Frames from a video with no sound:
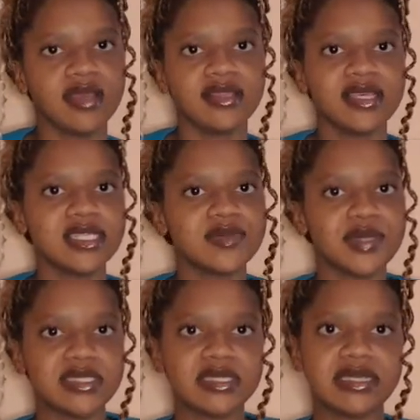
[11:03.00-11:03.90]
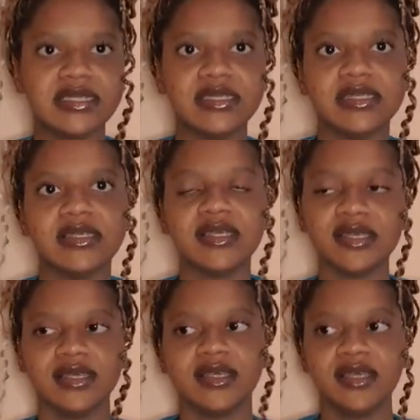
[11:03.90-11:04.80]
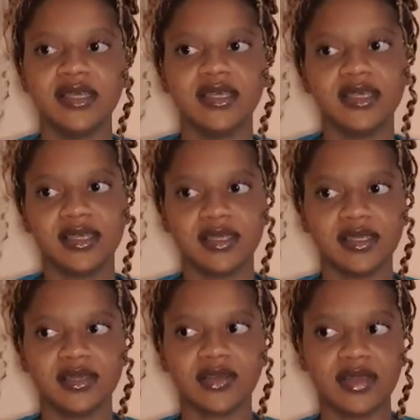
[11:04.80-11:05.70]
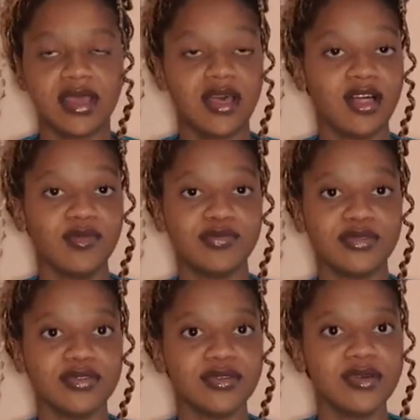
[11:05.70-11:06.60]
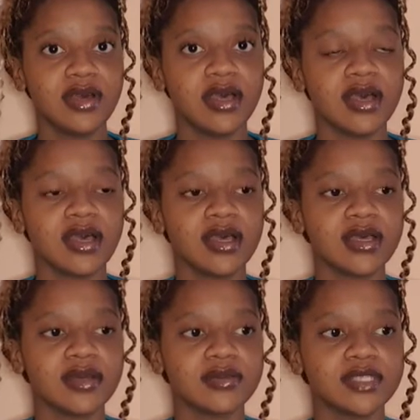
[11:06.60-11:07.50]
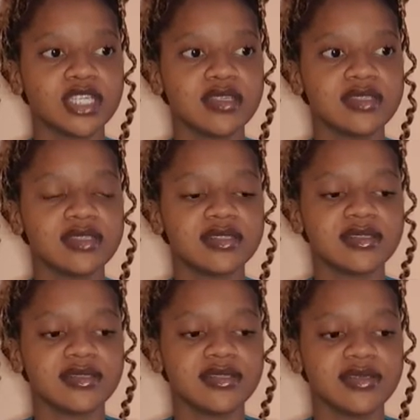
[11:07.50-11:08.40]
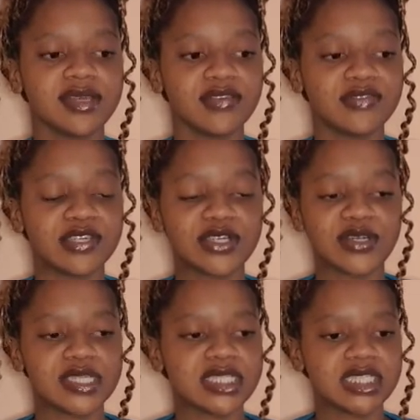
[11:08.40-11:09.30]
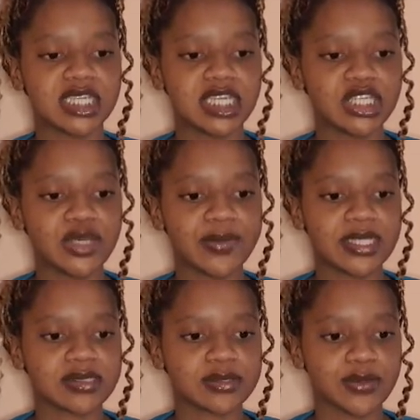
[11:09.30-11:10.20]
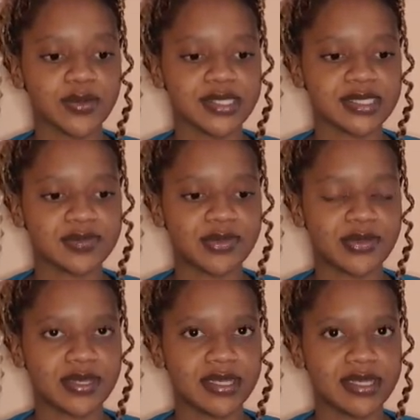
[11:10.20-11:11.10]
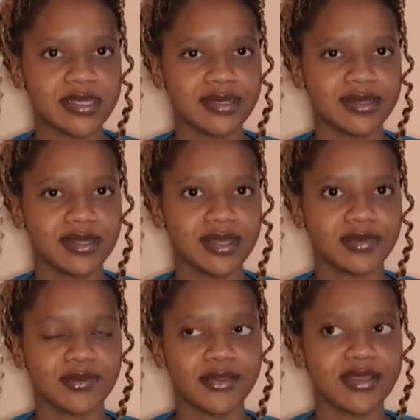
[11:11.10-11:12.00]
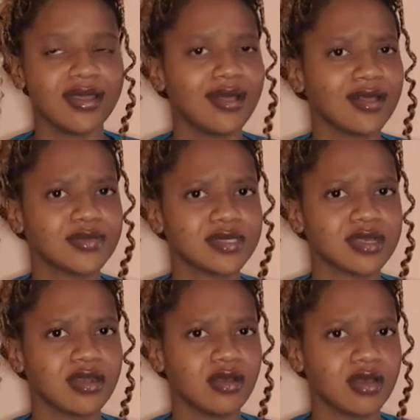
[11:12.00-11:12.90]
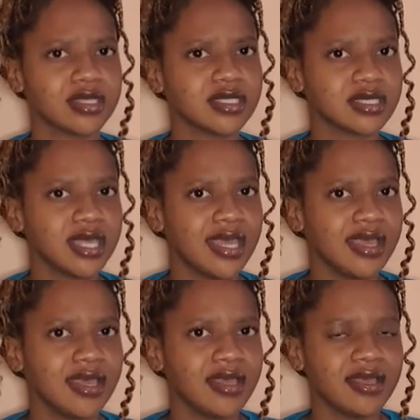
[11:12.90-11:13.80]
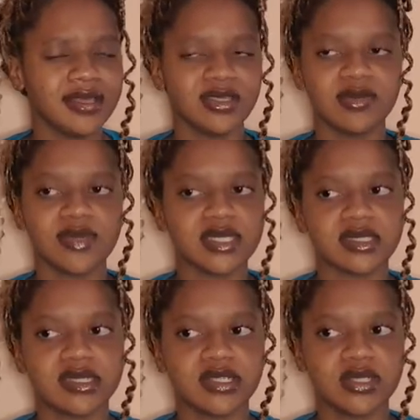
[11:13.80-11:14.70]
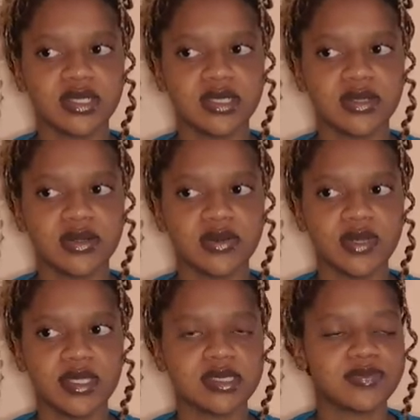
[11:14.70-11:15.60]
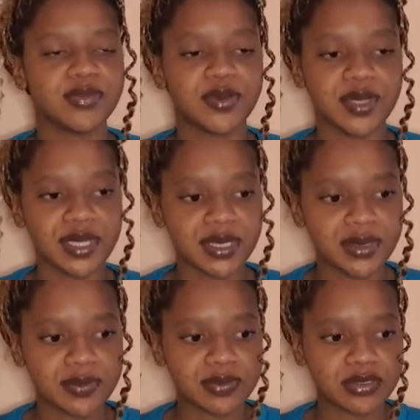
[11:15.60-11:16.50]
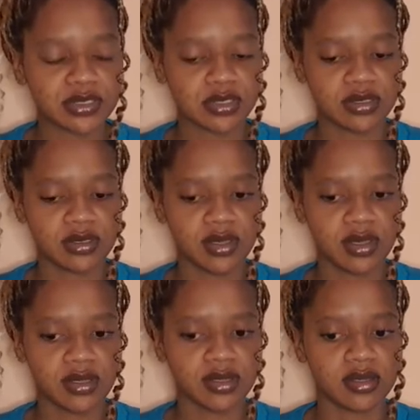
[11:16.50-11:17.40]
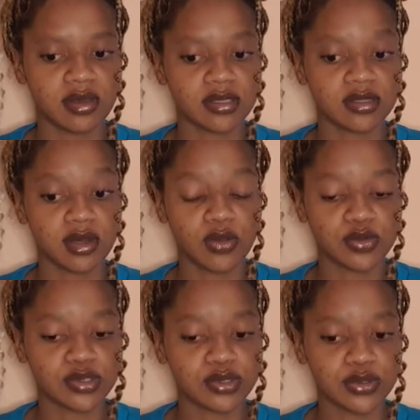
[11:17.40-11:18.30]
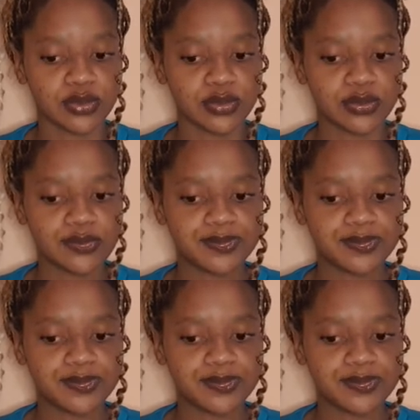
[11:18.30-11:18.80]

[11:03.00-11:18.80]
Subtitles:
that's basically gonna help you. Just you, if you're Christian, you must always pray. Like prayer helps a lot. You must literally always pray, put God close to you.